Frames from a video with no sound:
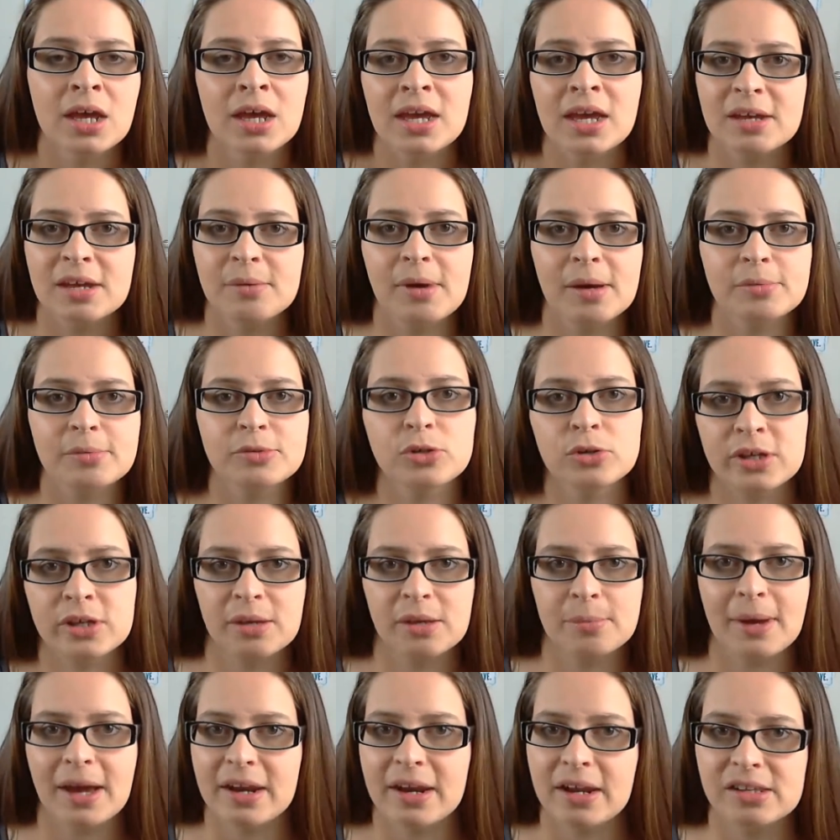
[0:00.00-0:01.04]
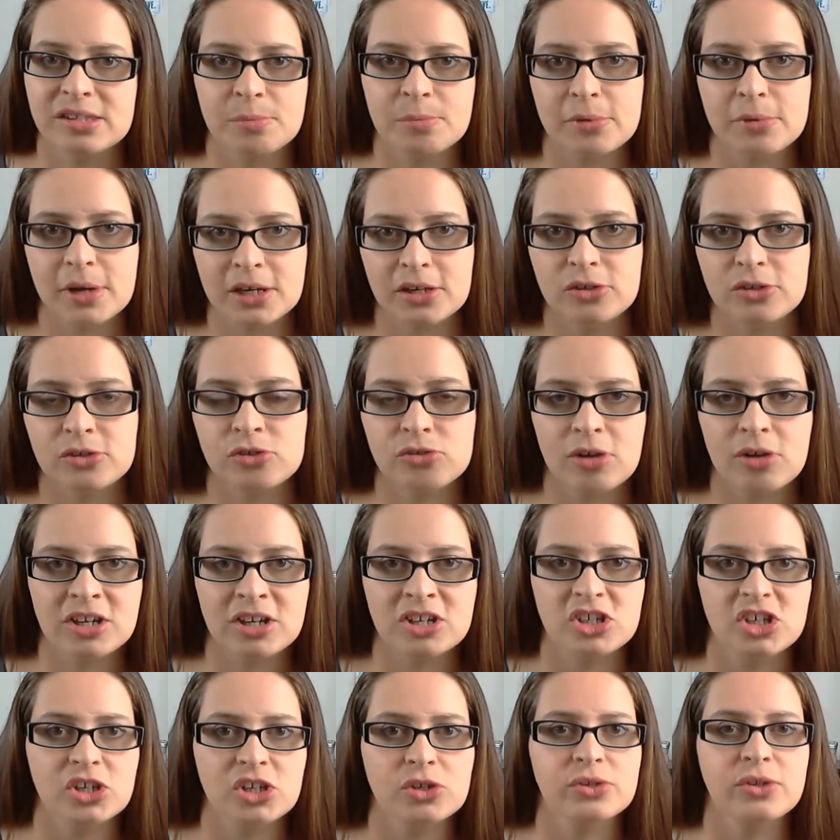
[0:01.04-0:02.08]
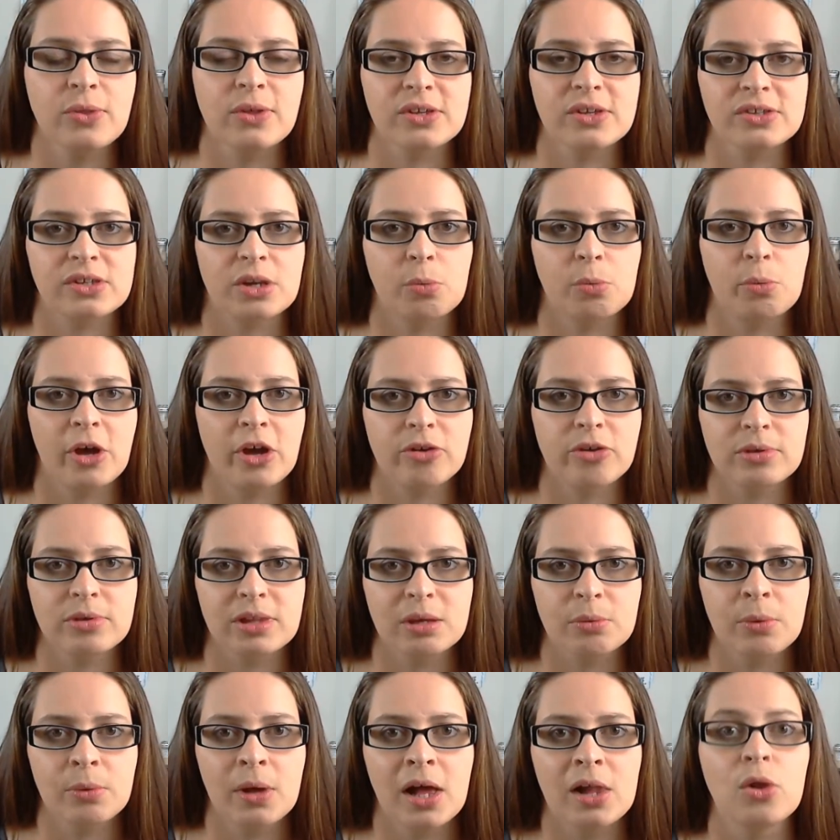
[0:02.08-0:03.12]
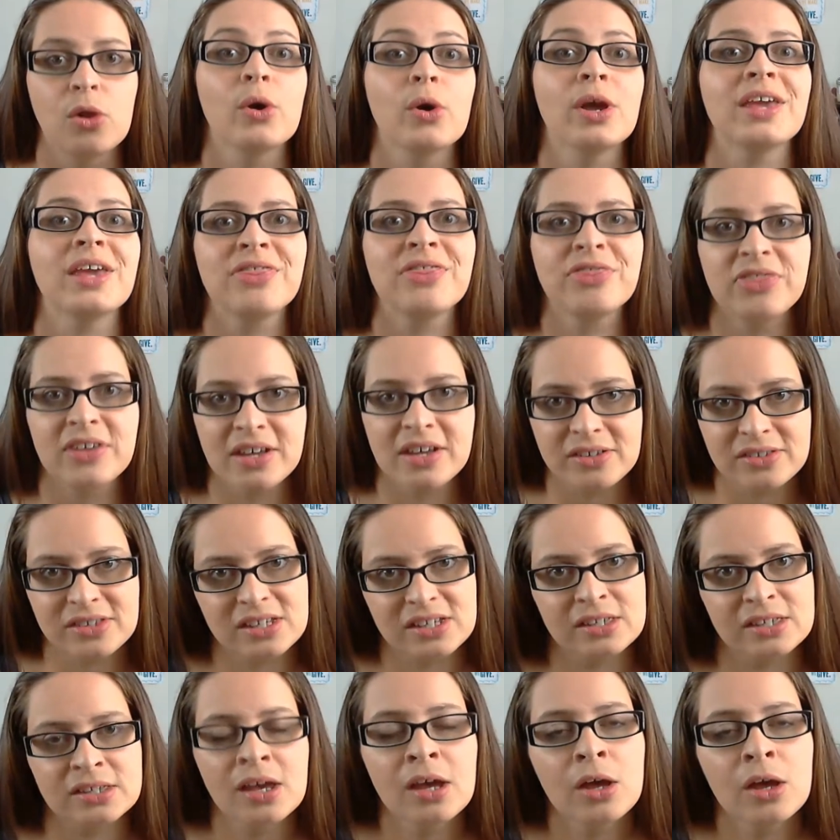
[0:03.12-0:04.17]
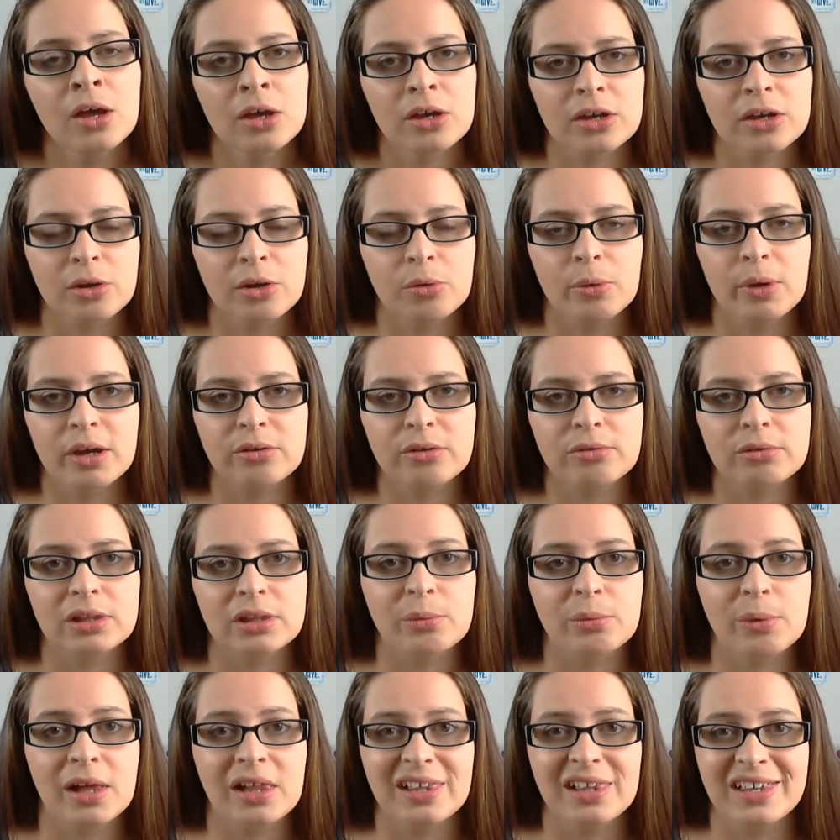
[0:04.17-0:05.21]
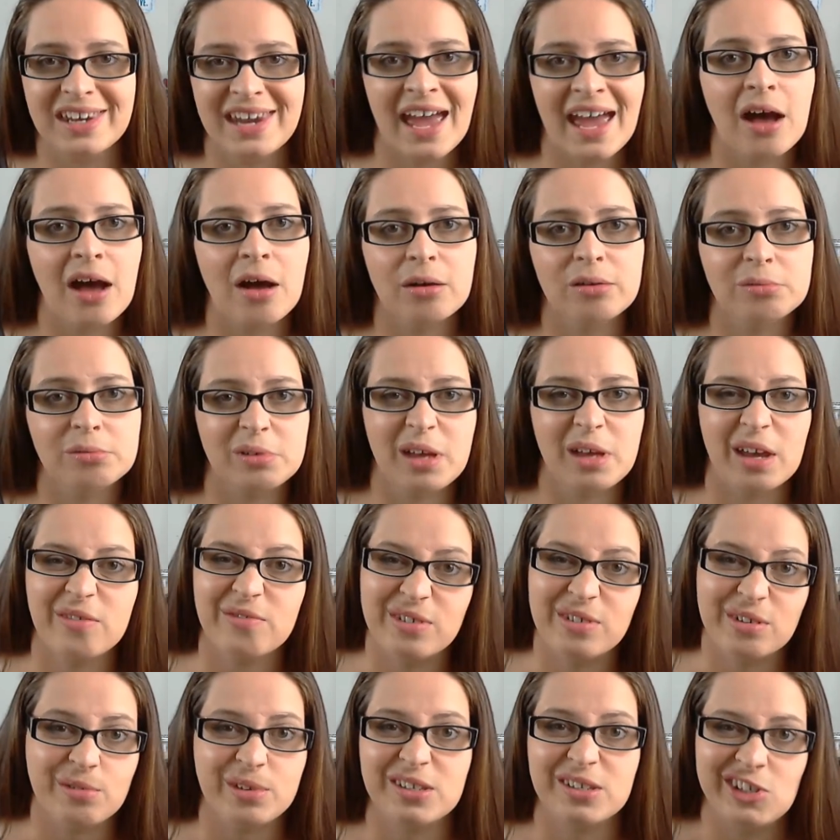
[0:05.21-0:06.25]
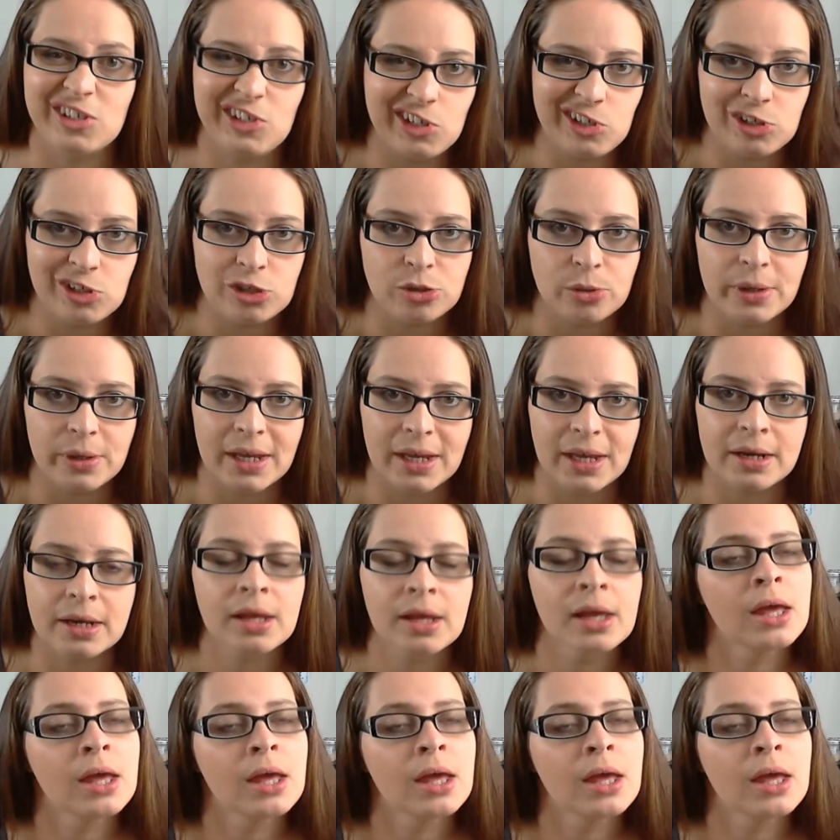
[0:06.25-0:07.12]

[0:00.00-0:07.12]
He might be talking about it as a brand new strategy or something that's going to work really well, or he thinks he's going to work really well, and now everyone's just doing it.